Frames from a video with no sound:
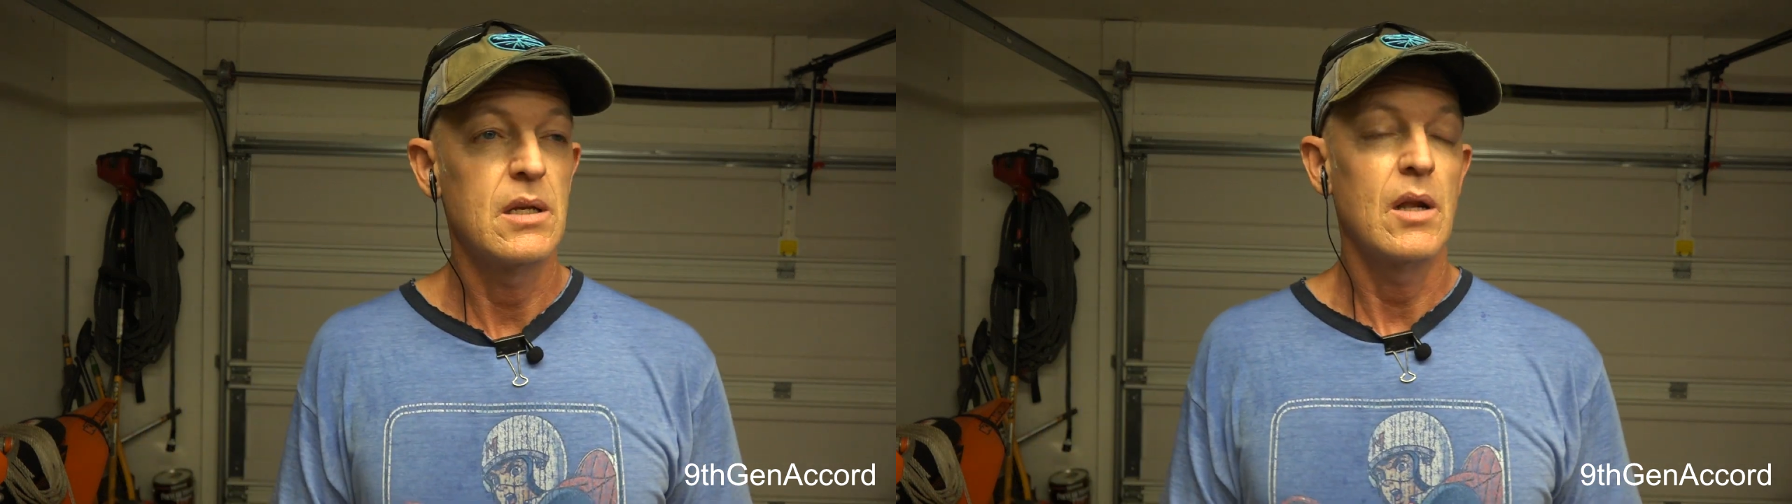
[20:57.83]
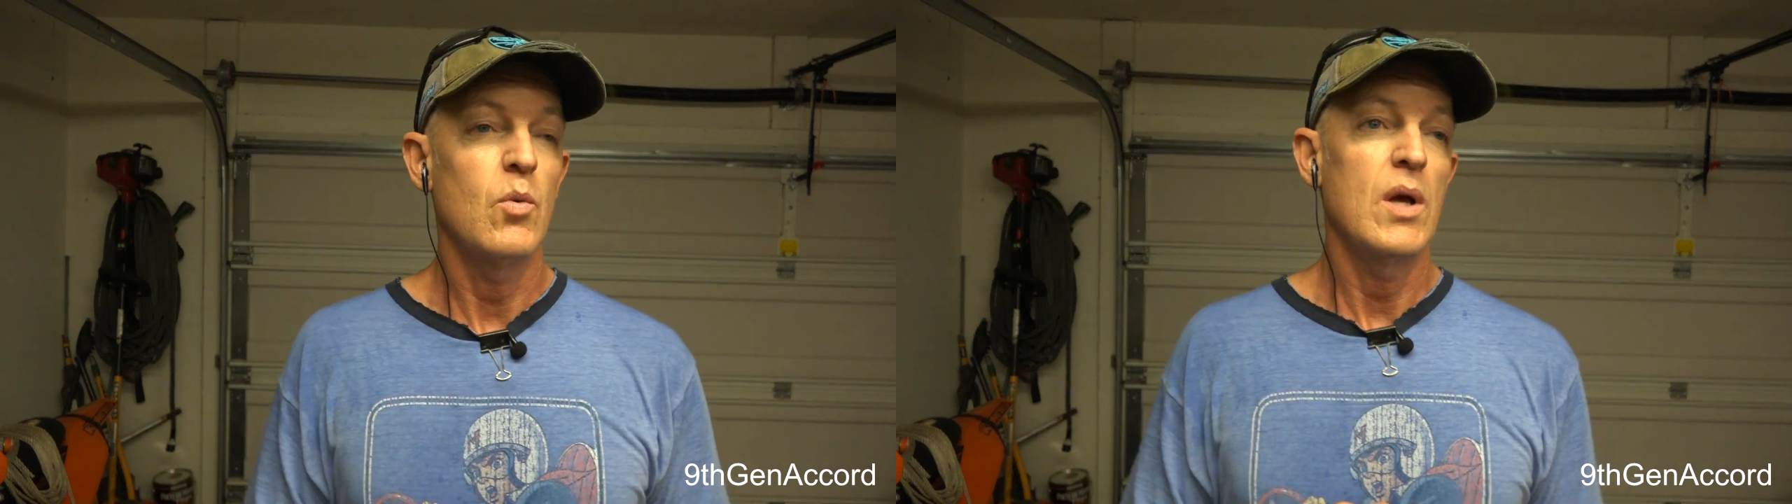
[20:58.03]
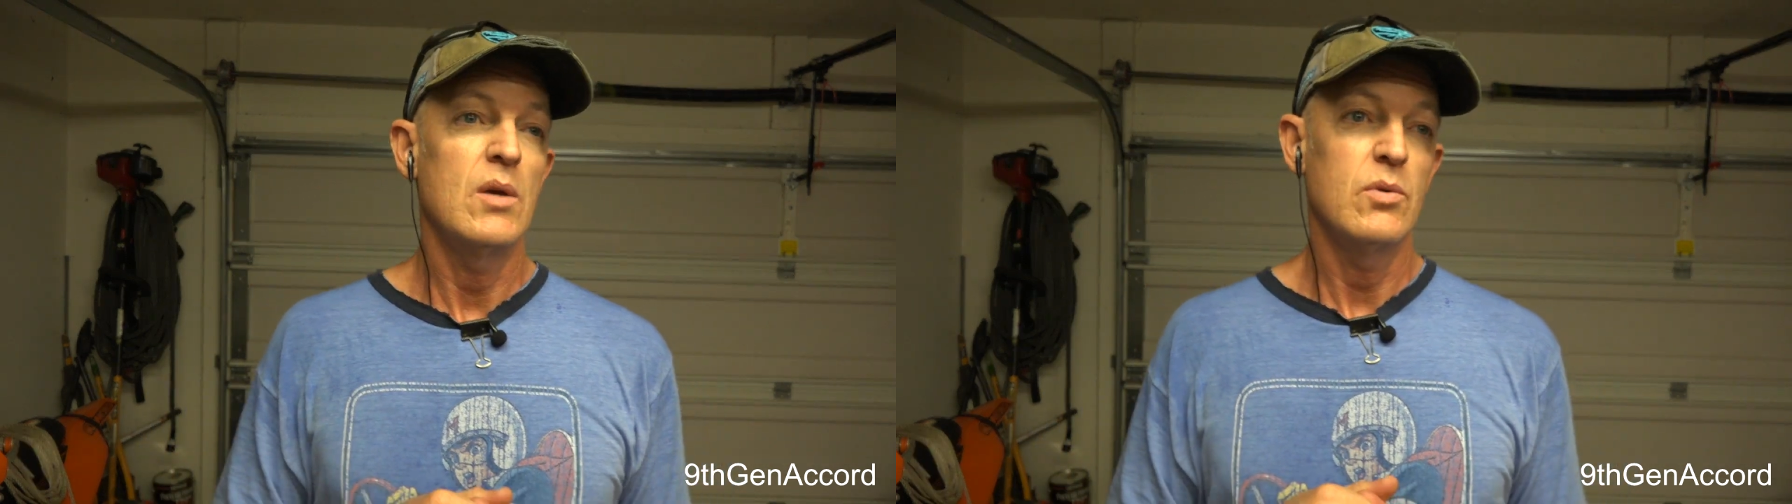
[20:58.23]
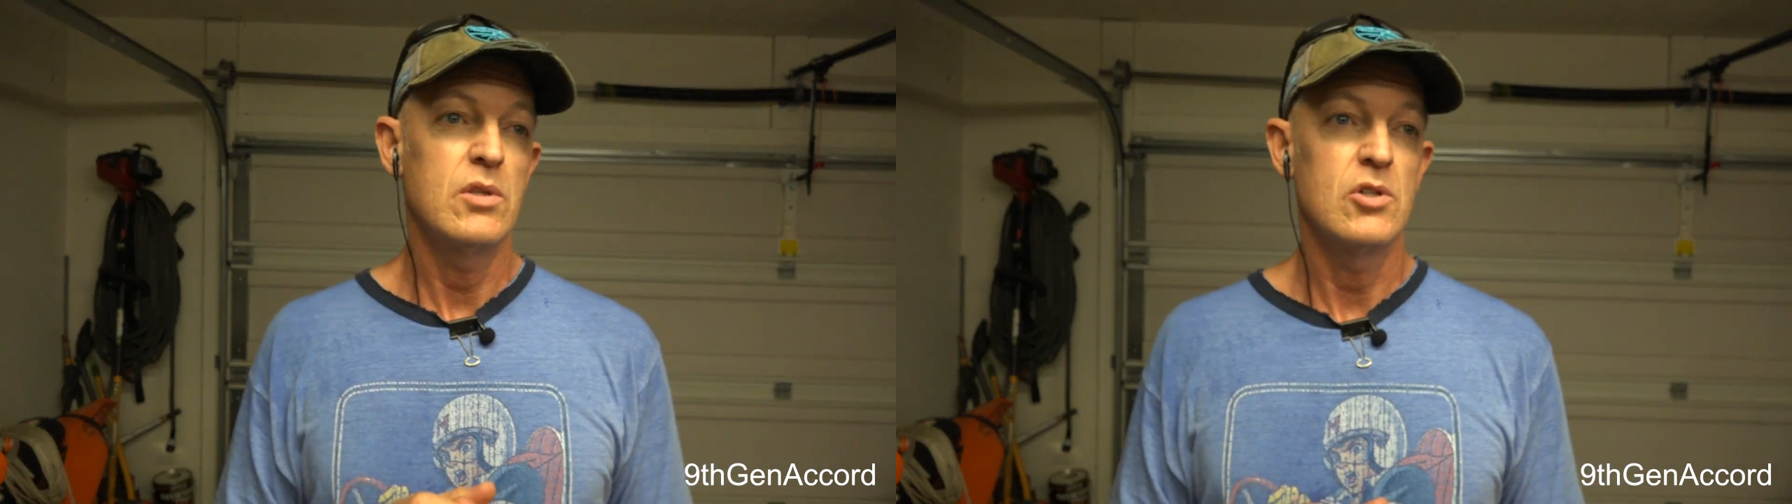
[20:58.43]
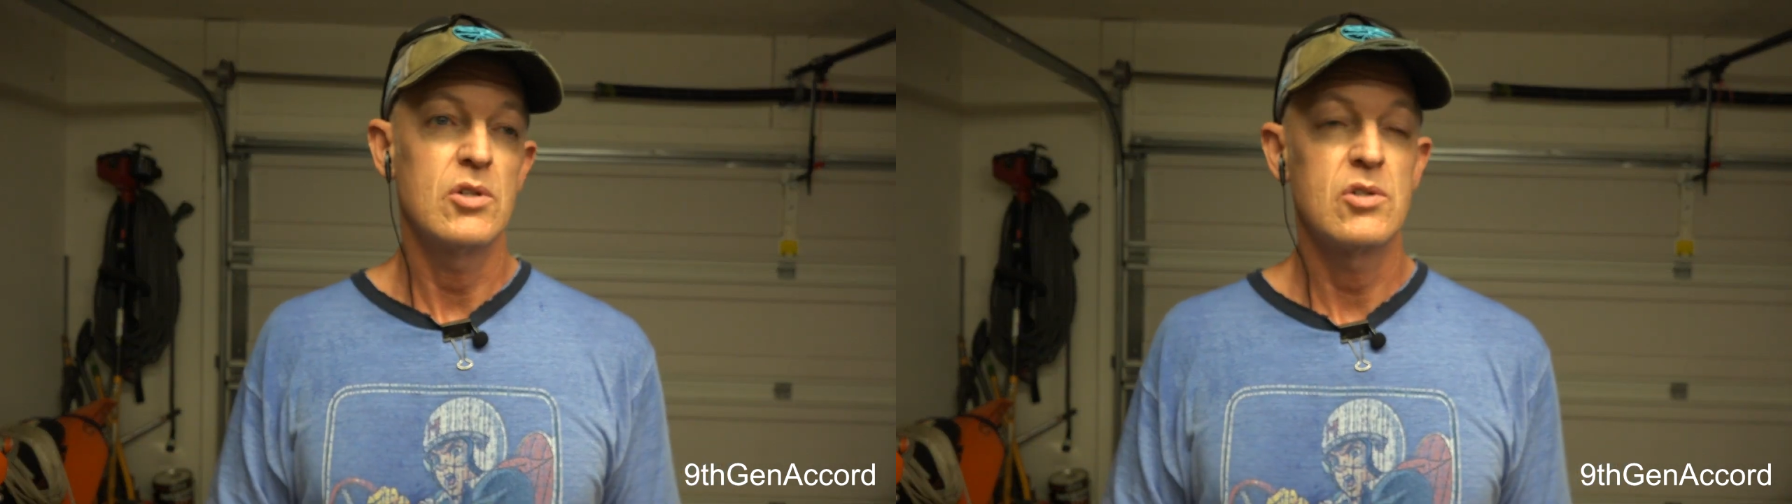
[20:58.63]
get away
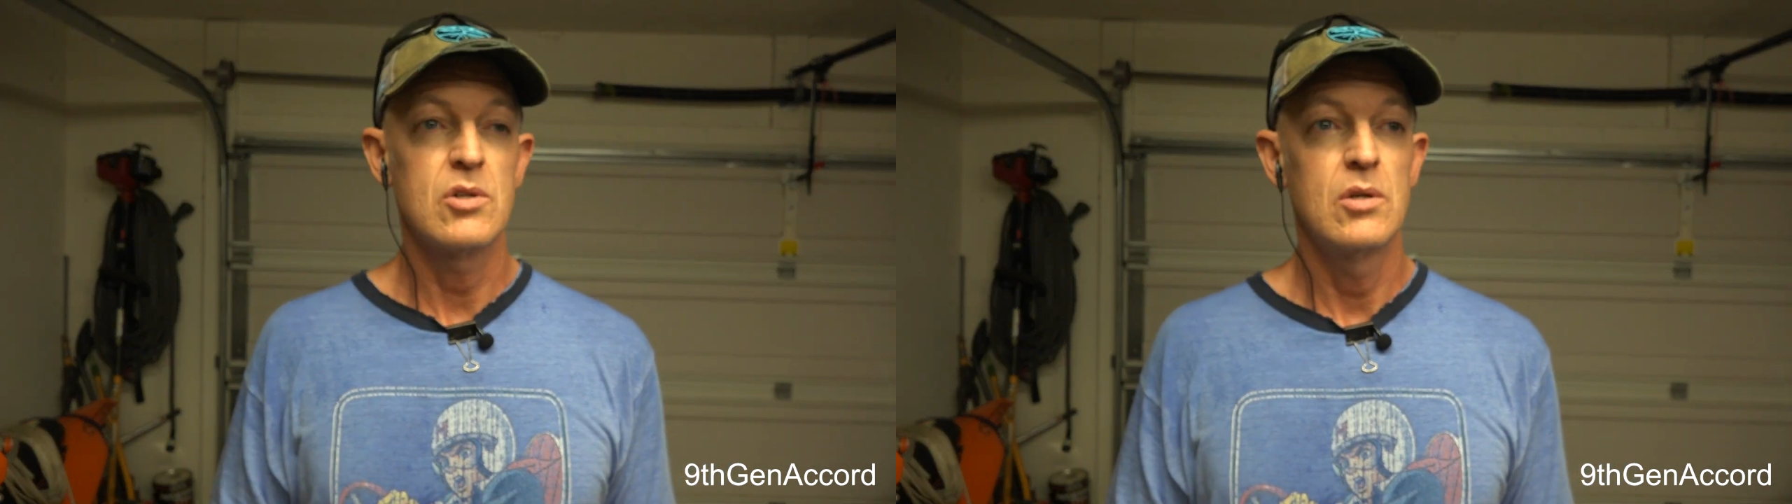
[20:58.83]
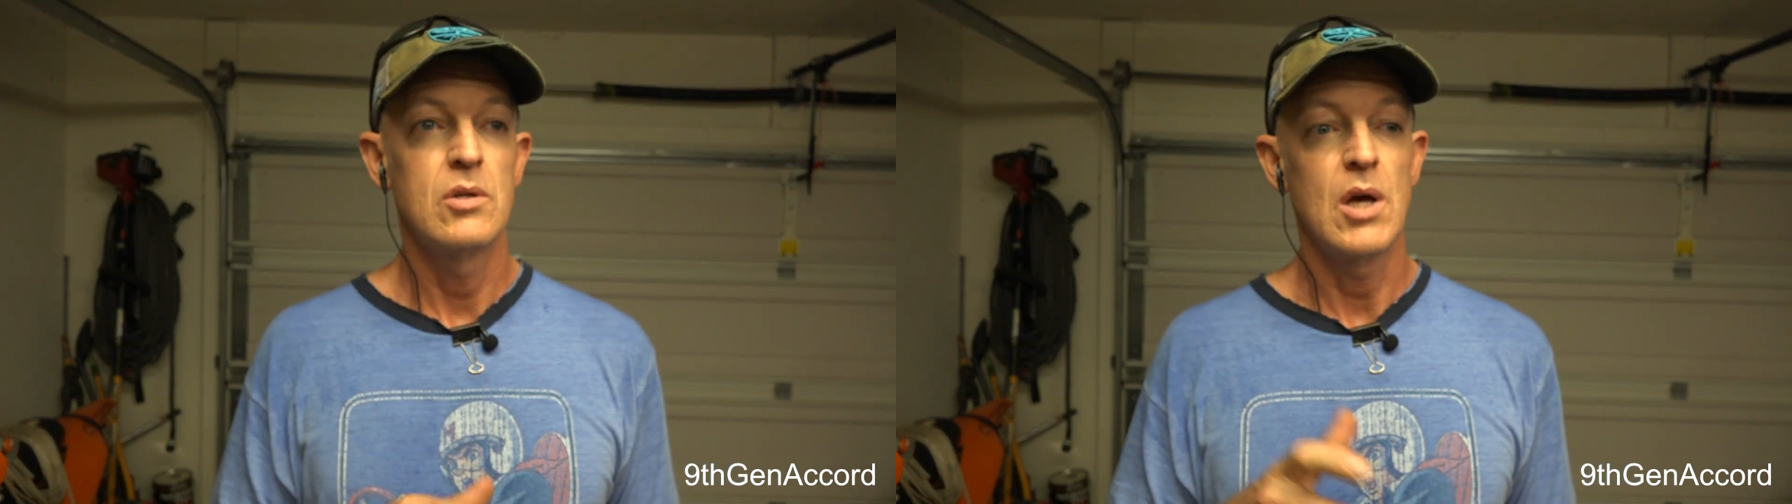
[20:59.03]
with just